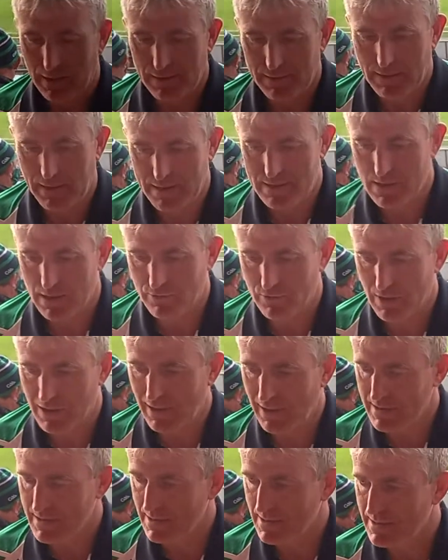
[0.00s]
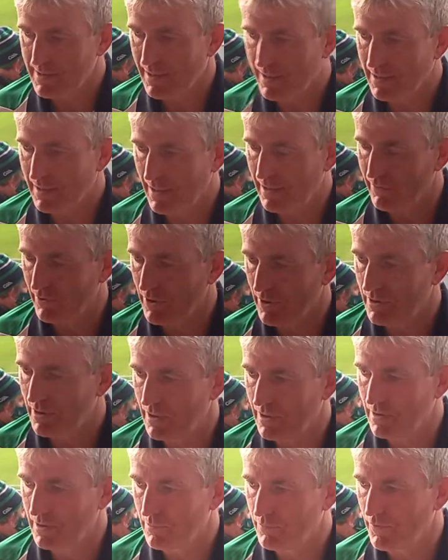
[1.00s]
hats off to the lads in the second half. I thought they
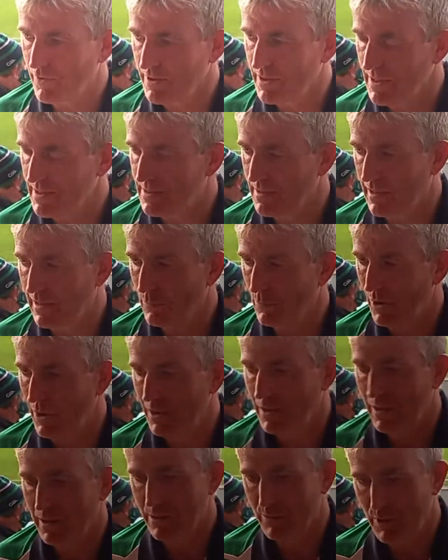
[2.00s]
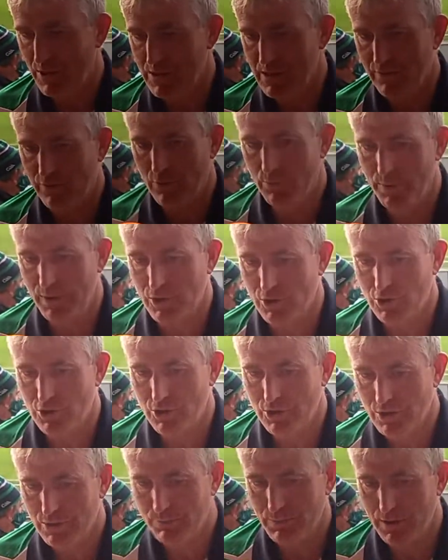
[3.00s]
did fantastically well, and the boys off our bench
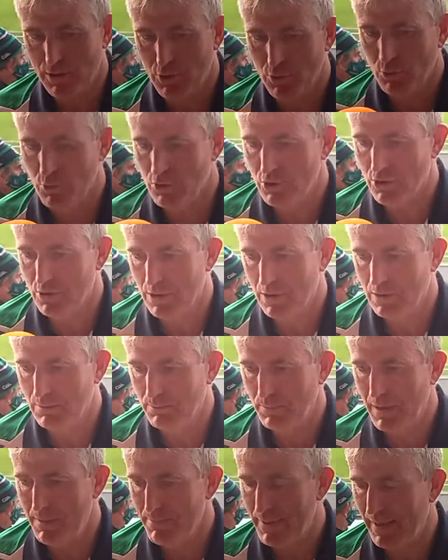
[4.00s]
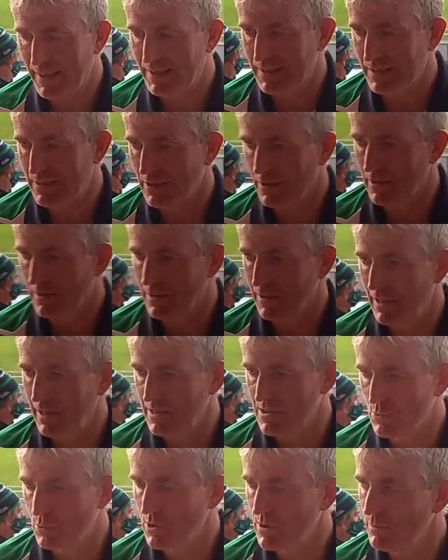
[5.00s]
made a huge impact, I thought, in the last 20